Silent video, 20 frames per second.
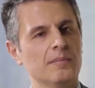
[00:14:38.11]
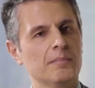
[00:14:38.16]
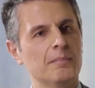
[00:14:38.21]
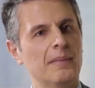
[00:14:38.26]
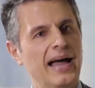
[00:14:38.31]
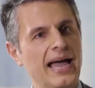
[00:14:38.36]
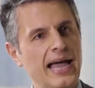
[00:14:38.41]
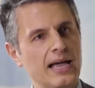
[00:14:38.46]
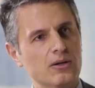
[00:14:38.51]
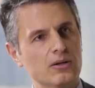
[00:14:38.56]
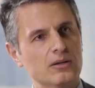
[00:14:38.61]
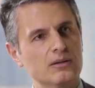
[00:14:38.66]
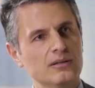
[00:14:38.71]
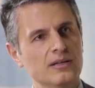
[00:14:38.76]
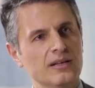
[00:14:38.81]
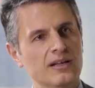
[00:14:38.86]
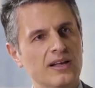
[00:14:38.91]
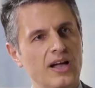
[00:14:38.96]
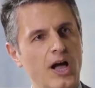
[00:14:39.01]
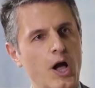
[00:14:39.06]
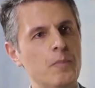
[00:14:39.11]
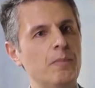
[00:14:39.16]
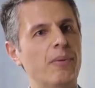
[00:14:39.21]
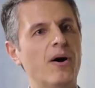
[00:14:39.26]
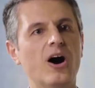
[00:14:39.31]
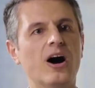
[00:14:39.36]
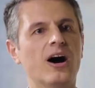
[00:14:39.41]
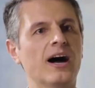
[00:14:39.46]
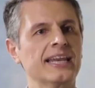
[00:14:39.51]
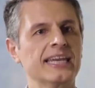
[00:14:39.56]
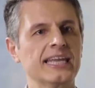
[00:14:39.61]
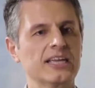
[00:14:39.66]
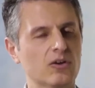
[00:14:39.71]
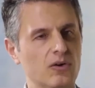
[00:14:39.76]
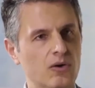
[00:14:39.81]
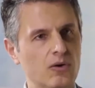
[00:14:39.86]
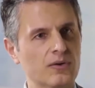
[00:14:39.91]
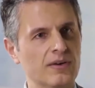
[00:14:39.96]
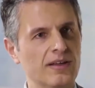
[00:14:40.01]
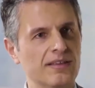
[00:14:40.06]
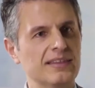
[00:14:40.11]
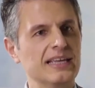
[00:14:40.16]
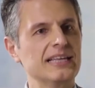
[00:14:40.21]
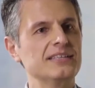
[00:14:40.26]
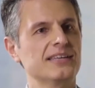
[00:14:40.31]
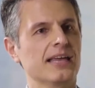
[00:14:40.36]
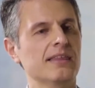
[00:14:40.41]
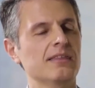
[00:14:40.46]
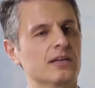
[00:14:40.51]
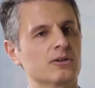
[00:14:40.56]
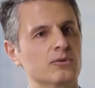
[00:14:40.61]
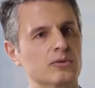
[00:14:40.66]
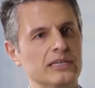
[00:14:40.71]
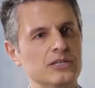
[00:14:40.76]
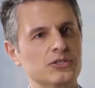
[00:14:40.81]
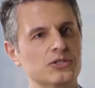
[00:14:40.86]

male opining on these ethical